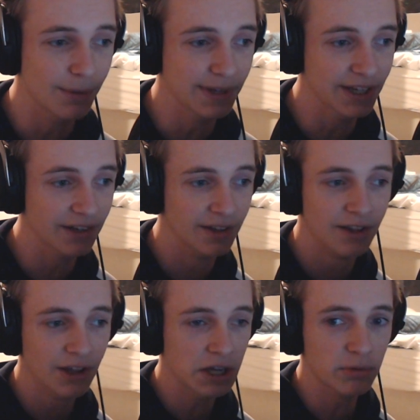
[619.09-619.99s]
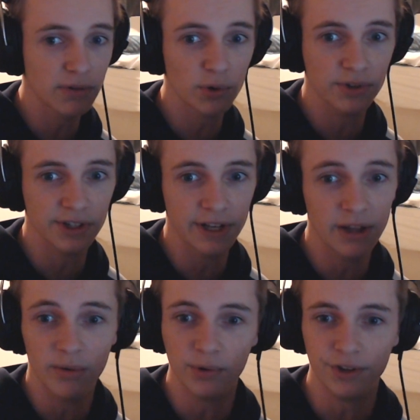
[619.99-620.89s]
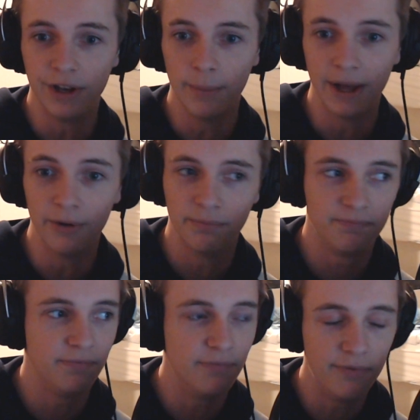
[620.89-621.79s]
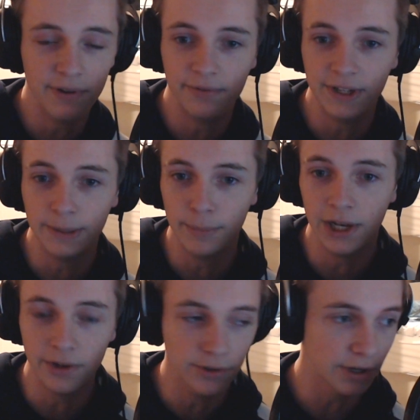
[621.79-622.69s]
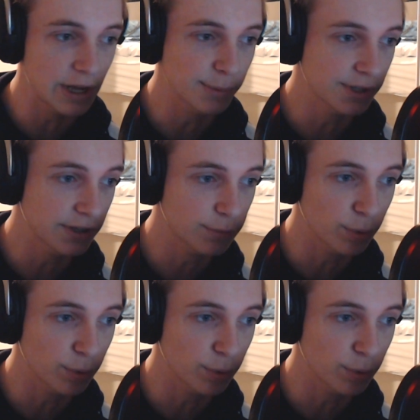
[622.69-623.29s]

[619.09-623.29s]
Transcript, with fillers: I mean, we've all seen it. We've all seen it about 15 million times at this